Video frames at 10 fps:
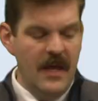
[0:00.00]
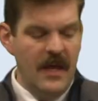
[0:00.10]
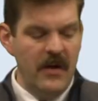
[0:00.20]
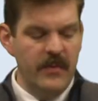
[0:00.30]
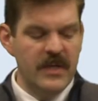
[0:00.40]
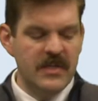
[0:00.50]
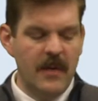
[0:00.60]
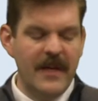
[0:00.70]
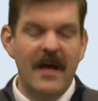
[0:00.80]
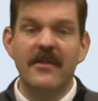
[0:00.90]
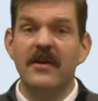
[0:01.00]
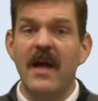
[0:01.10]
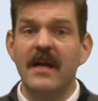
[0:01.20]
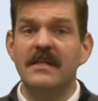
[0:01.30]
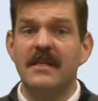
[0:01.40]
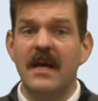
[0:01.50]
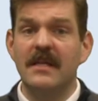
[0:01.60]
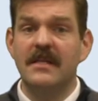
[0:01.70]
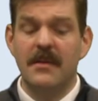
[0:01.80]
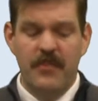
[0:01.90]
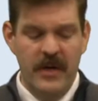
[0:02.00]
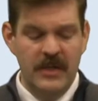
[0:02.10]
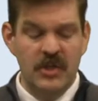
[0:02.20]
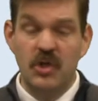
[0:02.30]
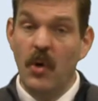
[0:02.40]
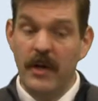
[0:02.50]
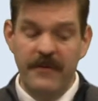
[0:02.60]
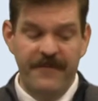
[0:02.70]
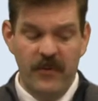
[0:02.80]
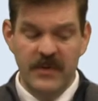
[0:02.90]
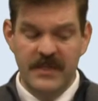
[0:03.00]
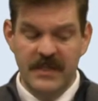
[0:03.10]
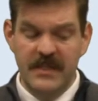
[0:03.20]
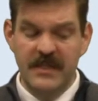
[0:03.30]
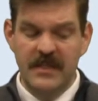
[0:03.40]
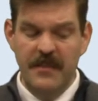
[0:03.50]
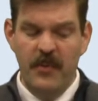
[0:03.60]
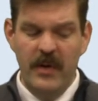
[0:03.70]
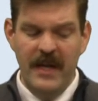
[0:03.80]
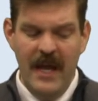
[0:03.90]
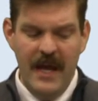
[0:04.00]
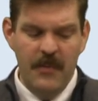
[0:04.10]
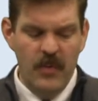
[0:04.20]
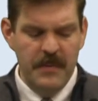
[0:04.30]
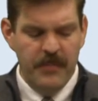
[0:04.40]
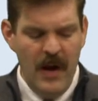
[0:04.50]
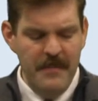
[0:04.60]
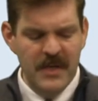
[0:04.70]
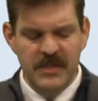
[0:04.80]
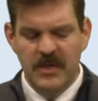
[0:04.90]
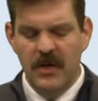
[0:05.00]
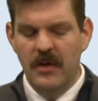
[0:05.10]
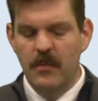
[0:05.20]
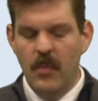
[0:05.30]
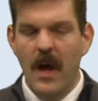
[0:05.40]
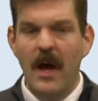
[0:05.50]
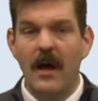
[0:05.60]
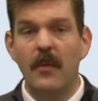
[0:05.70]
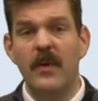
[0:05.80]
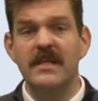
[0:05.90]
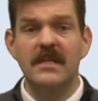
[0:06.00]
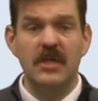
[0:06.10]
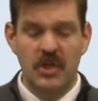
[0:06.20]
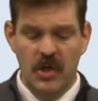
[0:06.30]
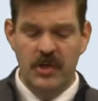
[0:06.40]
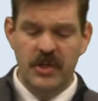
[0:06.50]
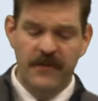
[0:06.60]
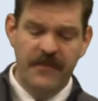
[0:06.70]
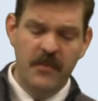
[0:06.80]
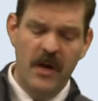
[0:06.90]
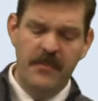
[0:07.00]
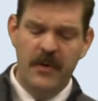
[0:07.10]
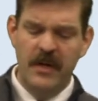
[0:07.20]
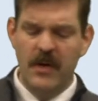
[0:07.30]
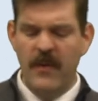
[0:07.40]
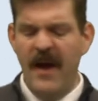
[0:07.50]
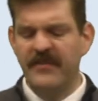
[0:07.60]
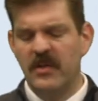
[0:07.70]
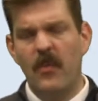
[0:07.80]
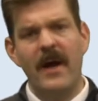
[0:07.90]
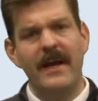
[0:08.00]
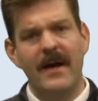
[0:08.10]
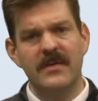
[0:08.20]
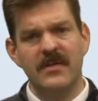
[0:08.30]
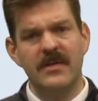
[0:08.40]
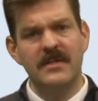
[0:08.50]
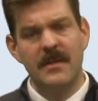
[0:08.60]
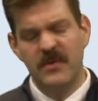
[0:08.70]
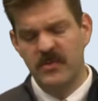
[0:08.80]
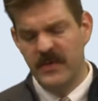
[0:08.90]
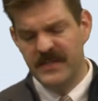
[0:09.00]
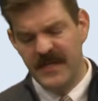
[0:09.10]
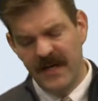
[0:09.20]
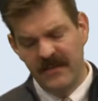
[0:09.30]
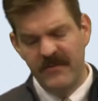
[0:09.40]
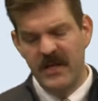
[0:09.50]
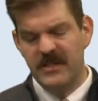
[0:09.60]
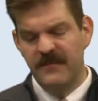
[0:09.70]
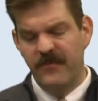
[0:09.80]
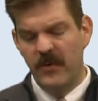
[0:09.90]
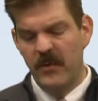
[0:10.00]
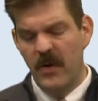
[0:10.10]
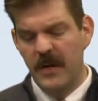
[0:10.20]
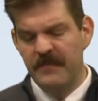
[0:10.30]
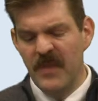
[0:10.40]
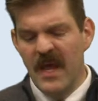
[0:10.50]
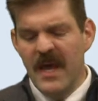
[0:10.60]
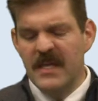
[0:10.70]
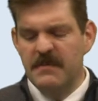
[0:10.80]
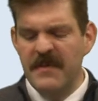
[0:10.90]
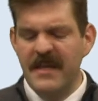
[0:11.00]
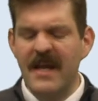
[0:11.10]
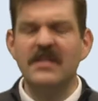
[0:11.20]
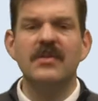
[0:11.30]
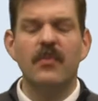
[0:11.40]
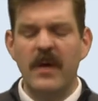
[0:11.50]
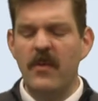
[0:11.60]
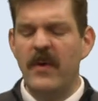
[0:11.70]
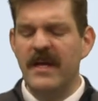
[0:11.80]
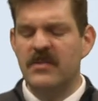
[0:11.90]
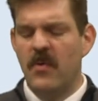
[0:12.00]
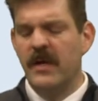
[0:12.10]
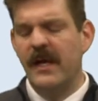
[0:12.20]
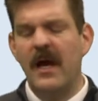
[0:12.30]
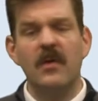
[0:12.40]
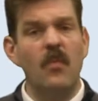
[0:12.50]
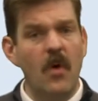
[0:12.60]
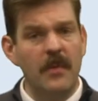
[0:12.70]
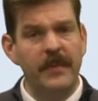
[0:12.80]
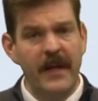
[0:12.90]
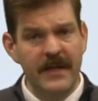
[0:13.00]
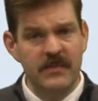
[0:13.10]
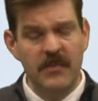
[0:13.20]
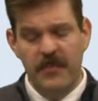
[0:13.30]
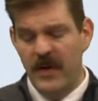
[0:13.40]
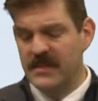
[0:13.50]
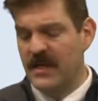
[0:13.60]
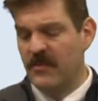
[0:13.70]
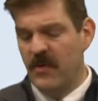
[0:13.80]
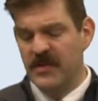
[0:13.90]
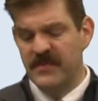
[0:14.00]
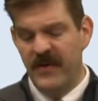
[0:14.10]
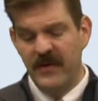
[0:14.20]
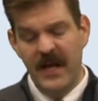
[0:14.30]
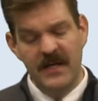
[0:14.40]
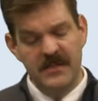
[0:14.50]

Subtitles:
Here I want to talk about how the United States and Britain joined forces in subpoint A. When Prime Minister Winston Churchill from Great Britain arrived at the White House on December 22nd of 1941, he spent the next 3 weeks working out war plans with President Roosevelt and his